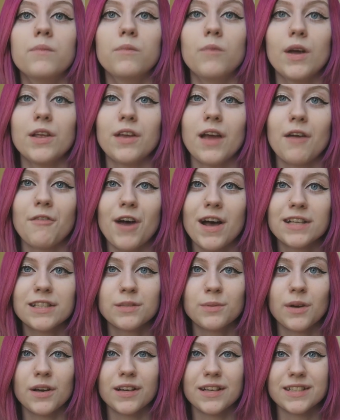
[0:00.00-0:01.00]
when you have
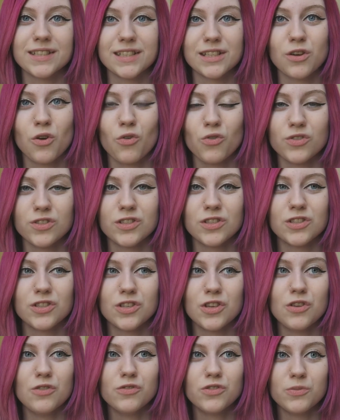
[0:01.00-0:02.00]
Asperger's, it
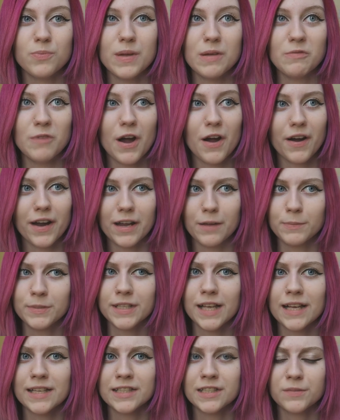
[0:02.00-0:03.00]
causes you to be very
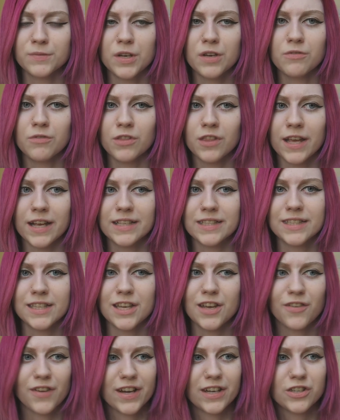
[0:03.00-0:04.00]
obsessed over things
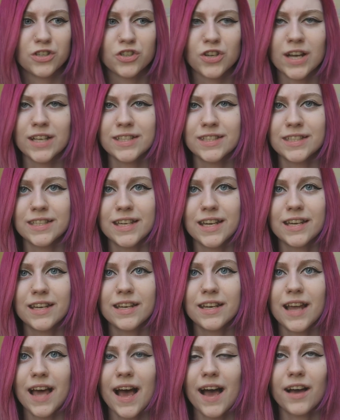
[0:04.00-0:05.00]
that you're interested
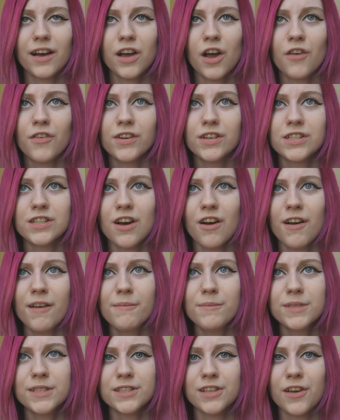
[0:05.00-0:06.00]
in at a current
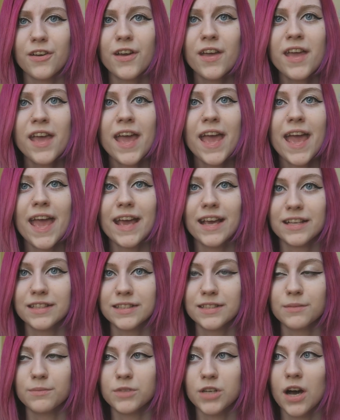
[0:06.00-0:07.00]
time, so it
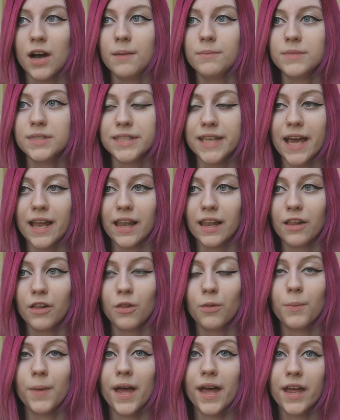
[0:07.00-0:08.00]
can sometimes get a
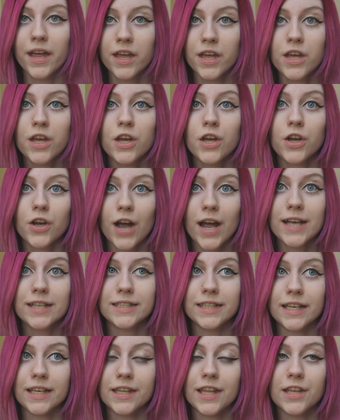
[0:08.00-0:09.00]
little bit
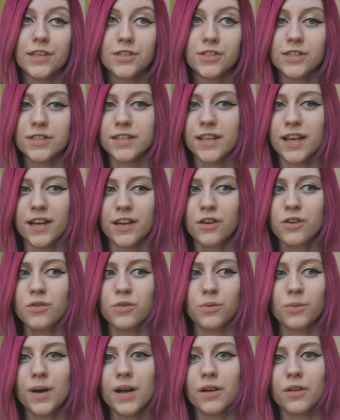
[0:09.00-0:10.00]
crazy, and then you're just like,
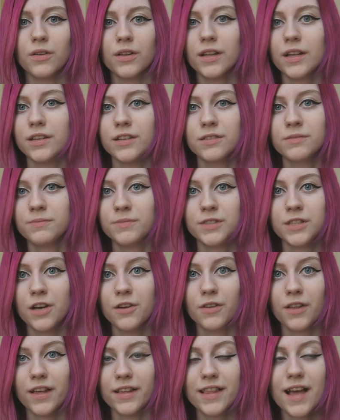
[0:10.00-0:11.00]
oh well, I just
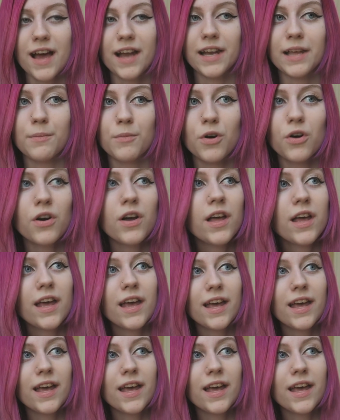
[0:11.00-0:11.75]
don't like that anymore.